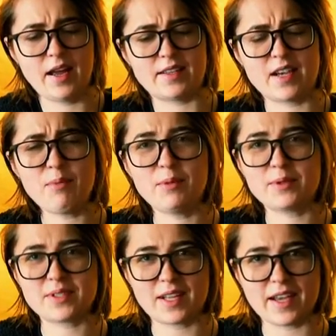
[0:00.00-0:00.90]
It's
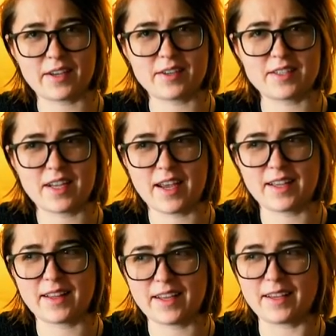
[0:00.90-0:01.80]
almost like you're
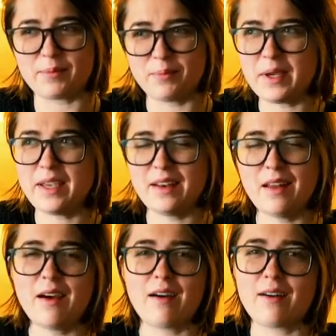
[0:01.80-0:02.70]
saying, like, me,
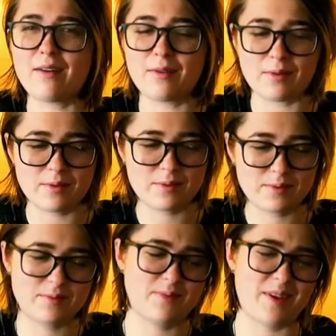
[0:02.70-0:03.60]
no,
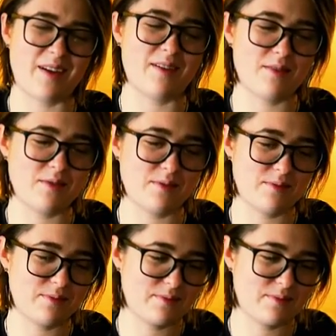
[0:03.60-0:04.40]
no.